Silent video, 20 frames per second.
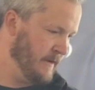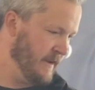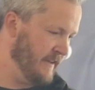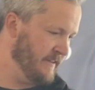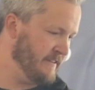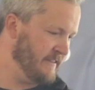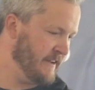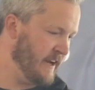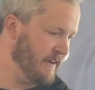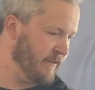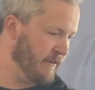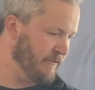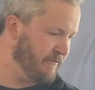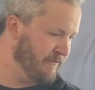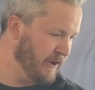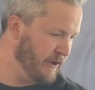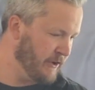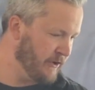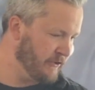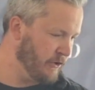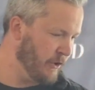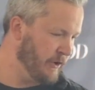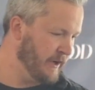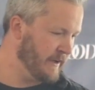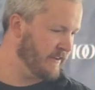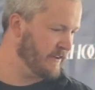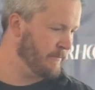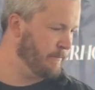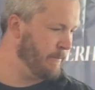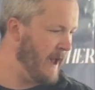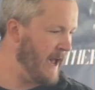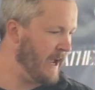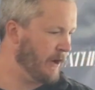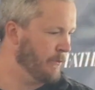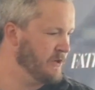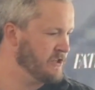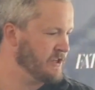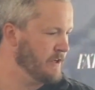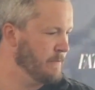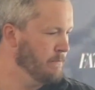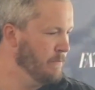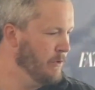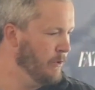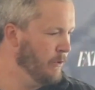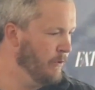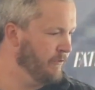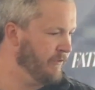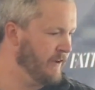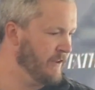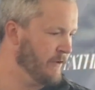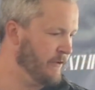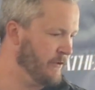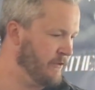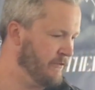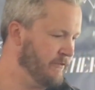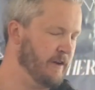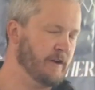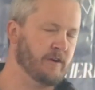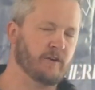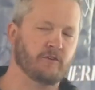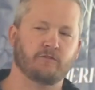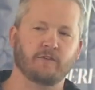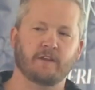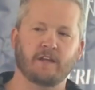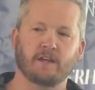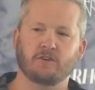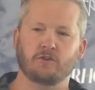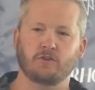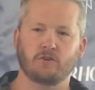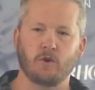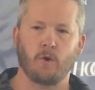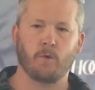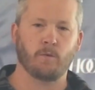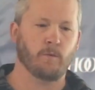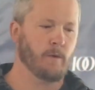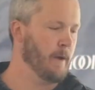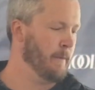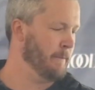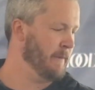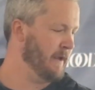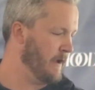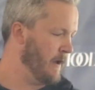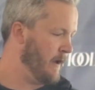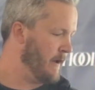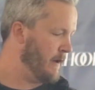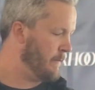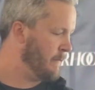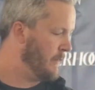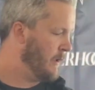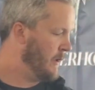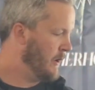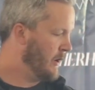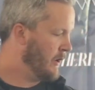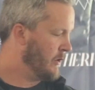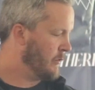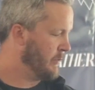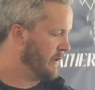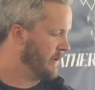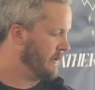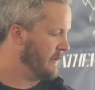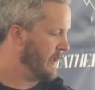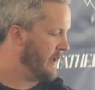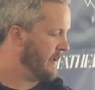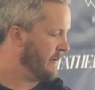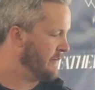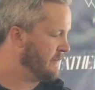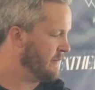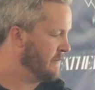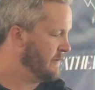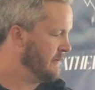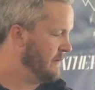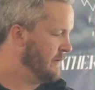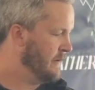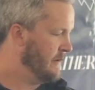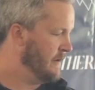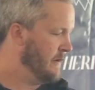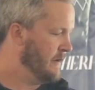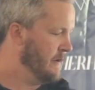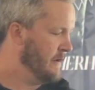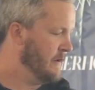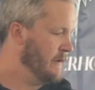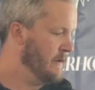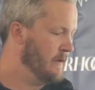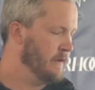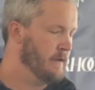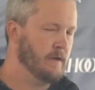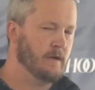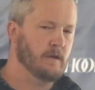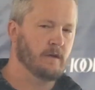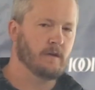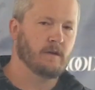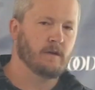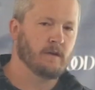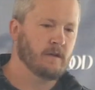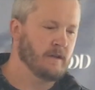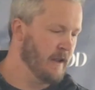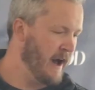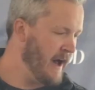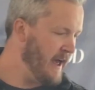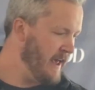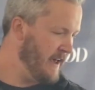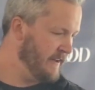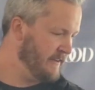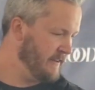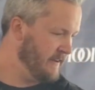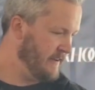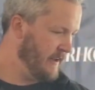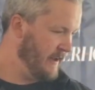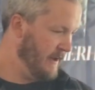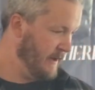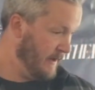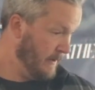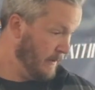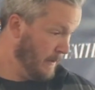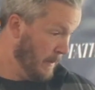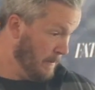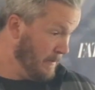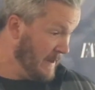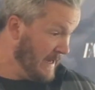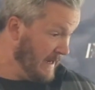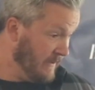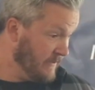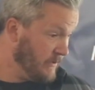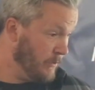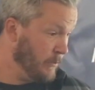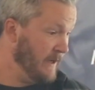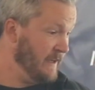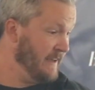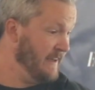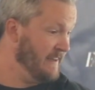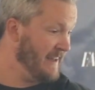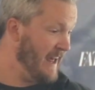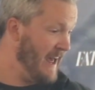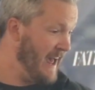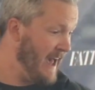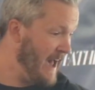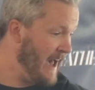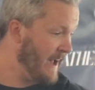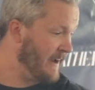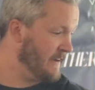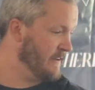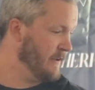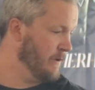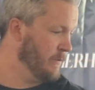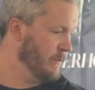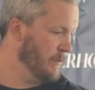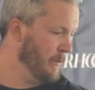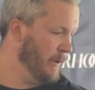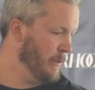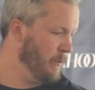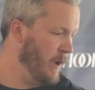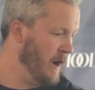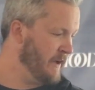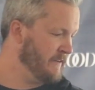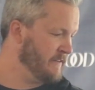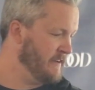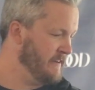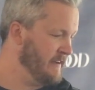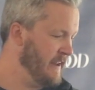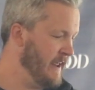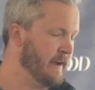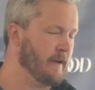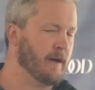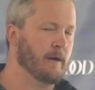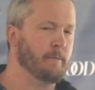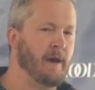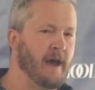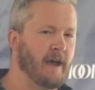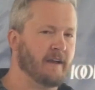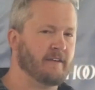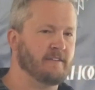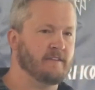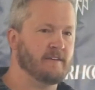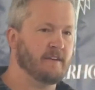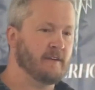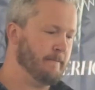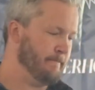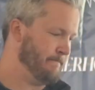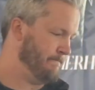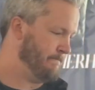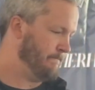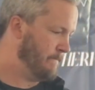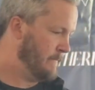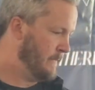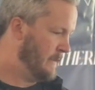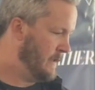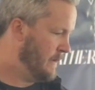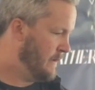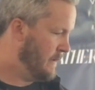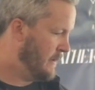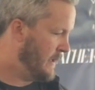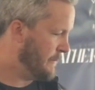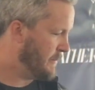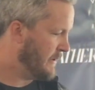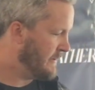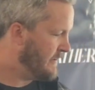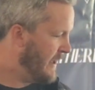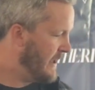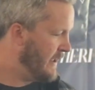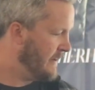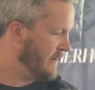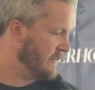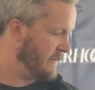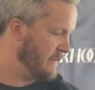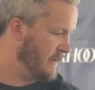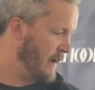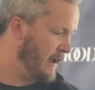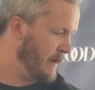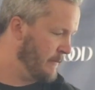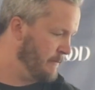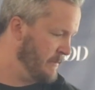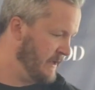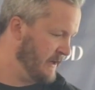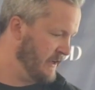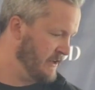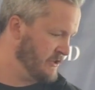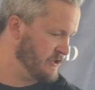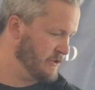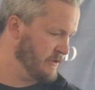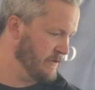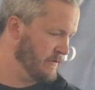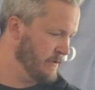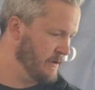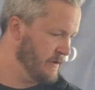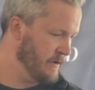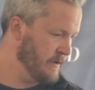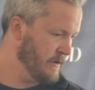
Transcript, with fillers: Instead of our fears holding us back, we should move in those fears so they don't become realized. Not hesitating means we need to act when we want to take a back seat and pretend it's not a big issue.